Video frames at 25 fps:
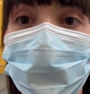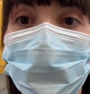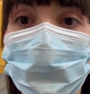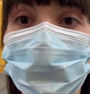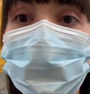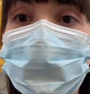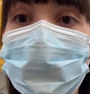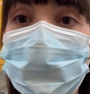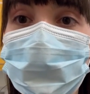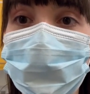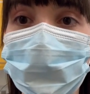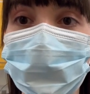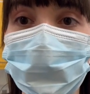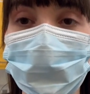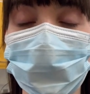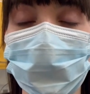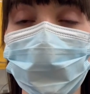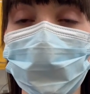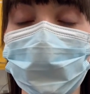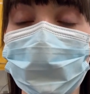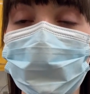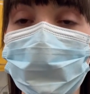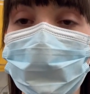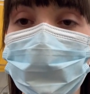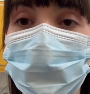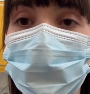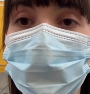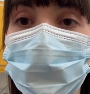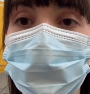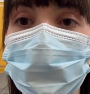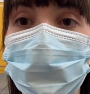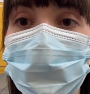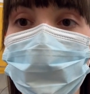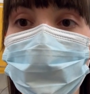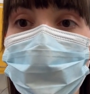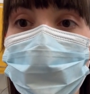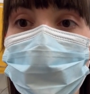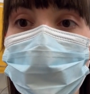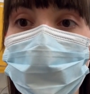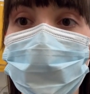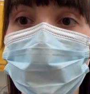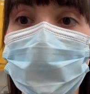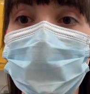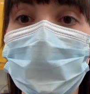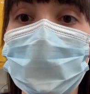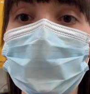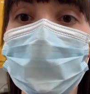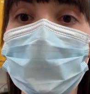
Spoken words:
a tracing of the heart called an ECG